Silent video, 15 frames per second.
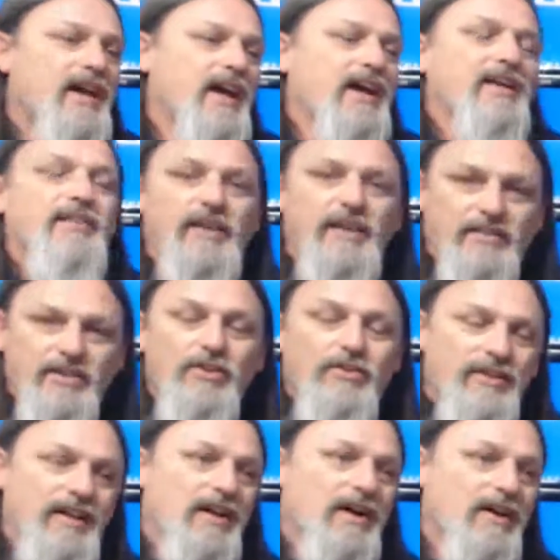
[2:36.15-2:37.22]
and
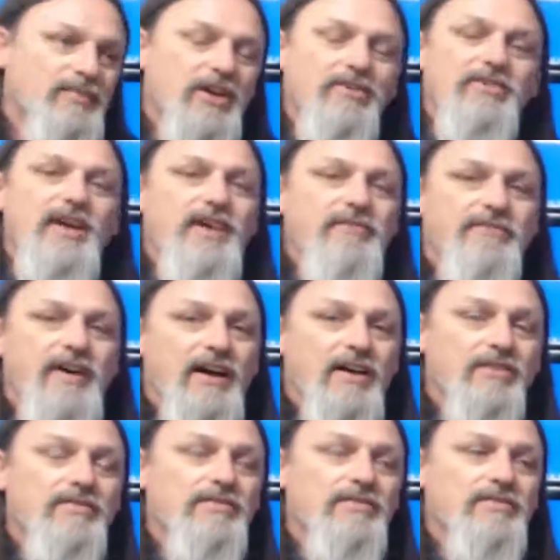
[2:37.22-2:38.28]
then upload that
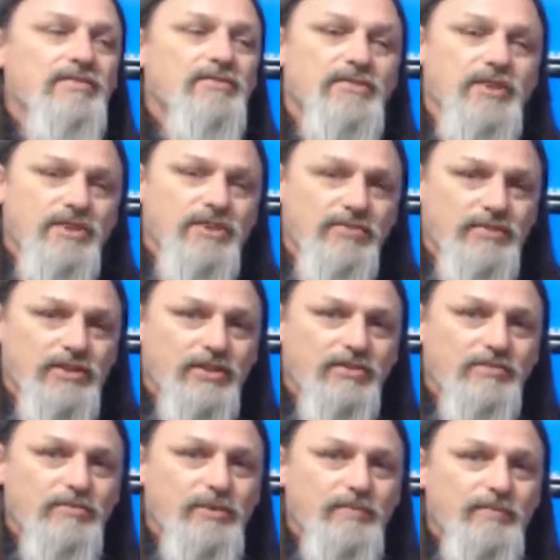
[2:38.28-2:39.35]
file to
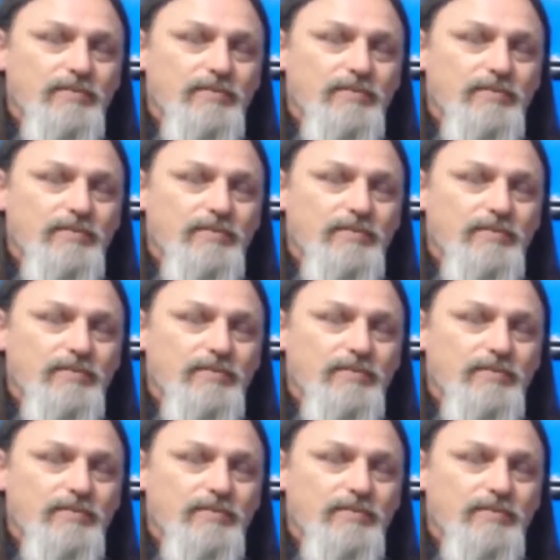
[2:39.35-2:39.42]
YouTube.